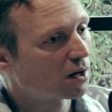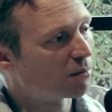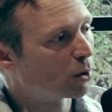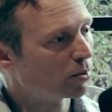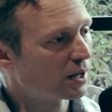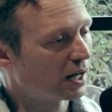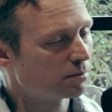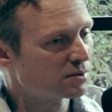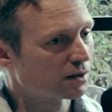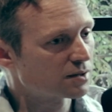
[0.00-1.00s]
of the mobile
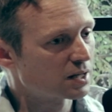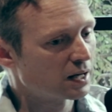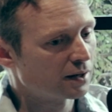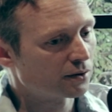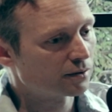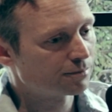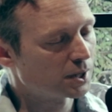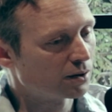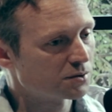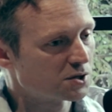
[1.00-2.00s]
games out today are,
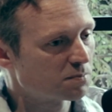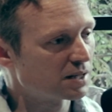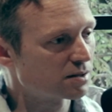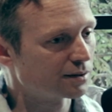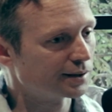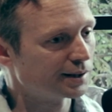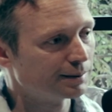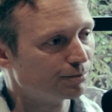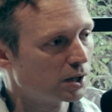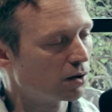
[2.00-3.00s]
you know, just
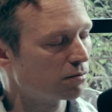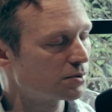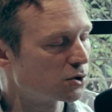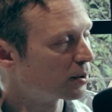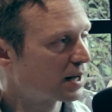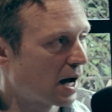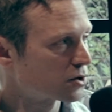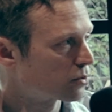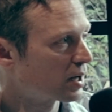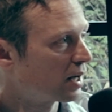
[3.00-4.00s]
basically, you know, super
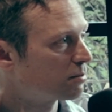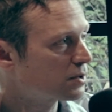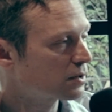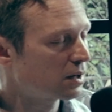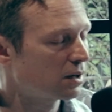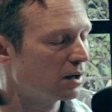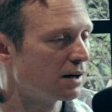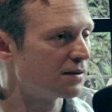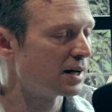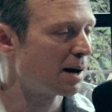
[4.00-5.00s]
casual games. And then